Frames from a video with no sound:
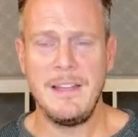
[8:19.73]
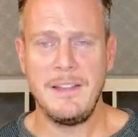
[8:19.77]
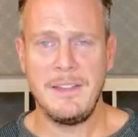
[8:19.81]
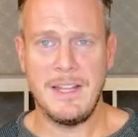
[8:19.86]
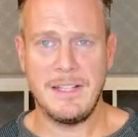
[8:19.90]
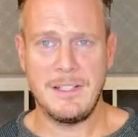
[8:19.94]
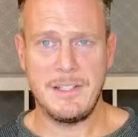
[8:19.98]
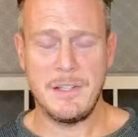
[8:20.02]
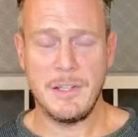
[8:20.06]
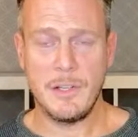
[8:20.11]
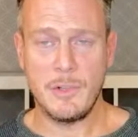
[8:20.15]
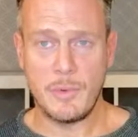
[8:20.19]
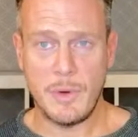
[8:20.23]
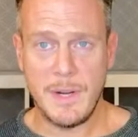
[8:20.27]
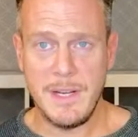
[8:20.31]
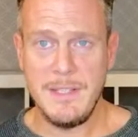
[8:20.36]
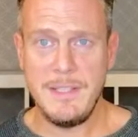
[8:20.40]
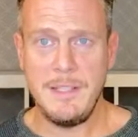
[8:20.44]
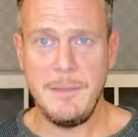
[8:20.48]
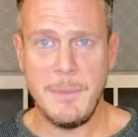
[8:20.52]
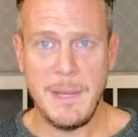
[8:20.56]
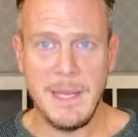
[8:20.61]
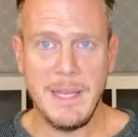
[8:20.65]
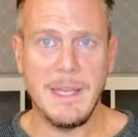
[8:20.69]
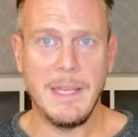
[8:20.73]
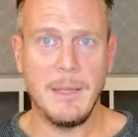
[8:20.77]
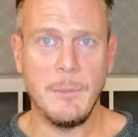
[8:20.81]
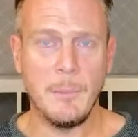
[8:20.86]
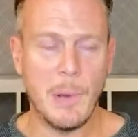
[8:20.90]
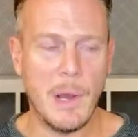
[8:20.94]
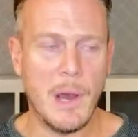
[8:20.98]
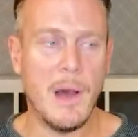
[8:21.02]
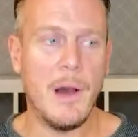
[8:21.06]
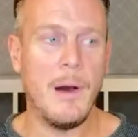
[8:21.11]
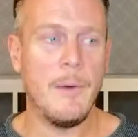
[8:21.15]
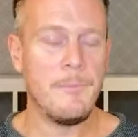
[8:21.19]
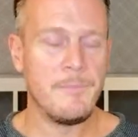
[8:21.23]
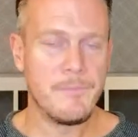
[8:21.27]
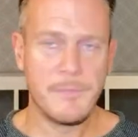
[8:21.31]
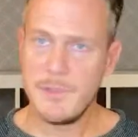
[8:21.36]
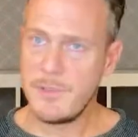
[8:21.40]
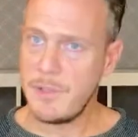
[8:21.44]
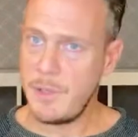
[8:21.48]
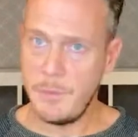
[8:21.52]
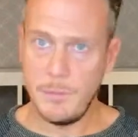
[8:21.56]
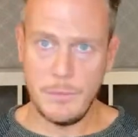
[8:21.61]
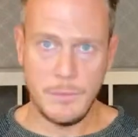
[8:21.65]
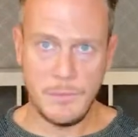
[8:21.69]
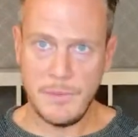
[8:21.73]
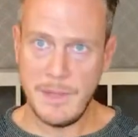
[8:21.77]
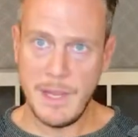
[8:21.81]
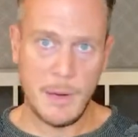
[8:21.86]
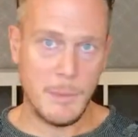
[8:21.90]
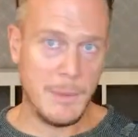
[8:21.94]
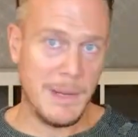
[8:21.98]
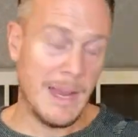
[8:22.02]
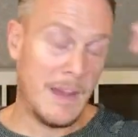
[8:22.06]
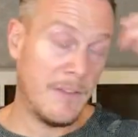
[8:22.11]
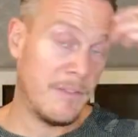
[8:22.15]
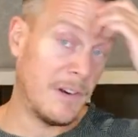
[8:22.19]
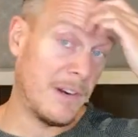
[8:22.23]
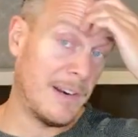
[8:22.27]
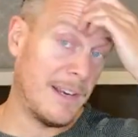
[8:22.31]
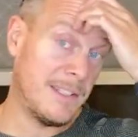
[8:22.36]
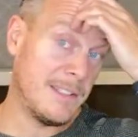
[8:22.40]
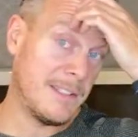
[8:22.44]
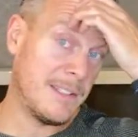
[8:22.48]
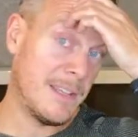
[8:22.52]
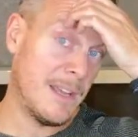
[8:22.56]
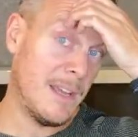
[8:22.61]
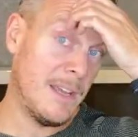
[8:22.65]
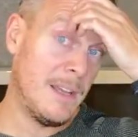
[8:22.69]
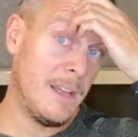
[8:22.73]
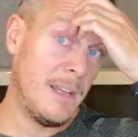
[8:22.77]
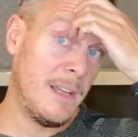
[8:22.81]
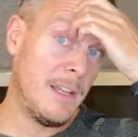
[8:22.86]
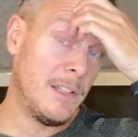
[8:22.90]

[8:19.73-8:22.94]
That's the crazy making part. So there we have our answer.